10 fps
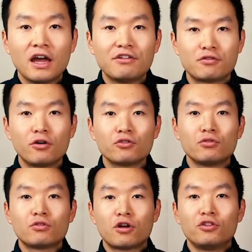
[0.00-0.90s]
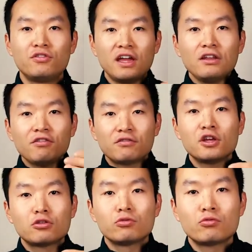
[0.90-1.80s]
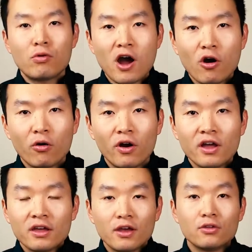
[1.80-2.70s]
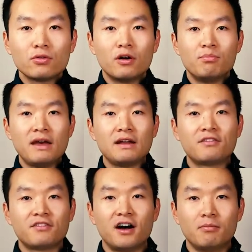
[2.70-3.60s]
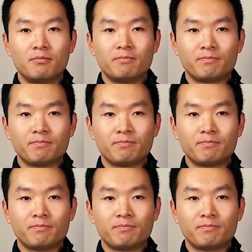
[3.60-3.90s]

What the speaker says: it's going to continuously to grow into a big sum.